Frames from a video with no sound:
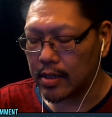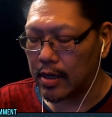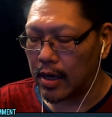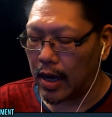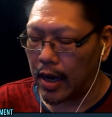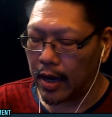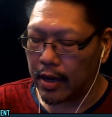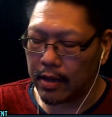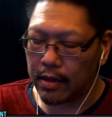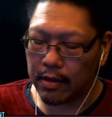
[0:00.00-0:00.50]

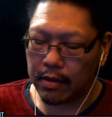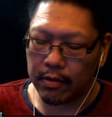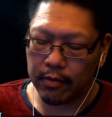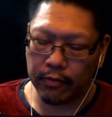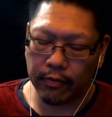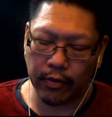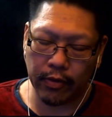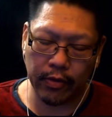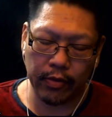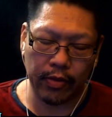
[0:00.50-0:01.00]
All right,
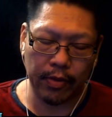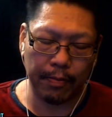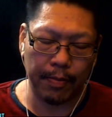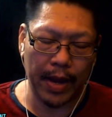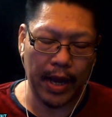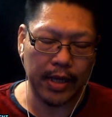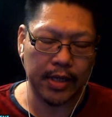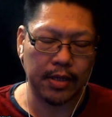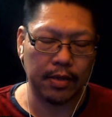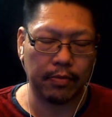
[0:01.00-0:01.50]
for the
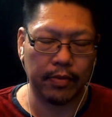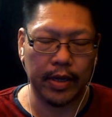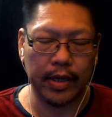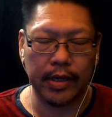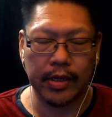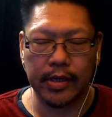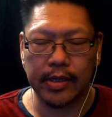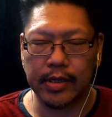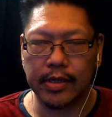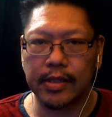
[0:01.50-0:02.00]
passed
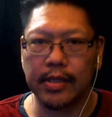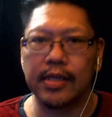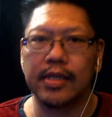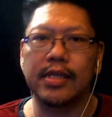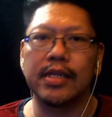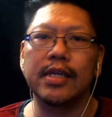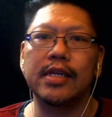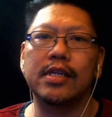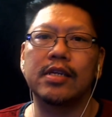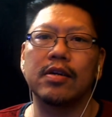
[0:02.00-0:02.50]
away
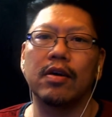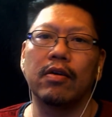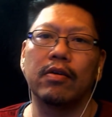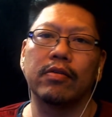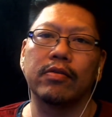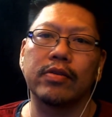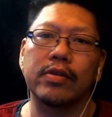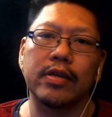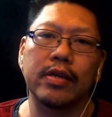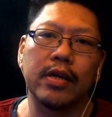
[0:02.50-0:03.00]
sea
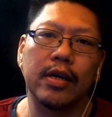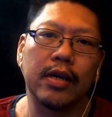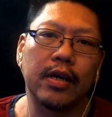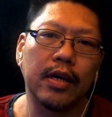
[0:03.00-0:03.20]
cells.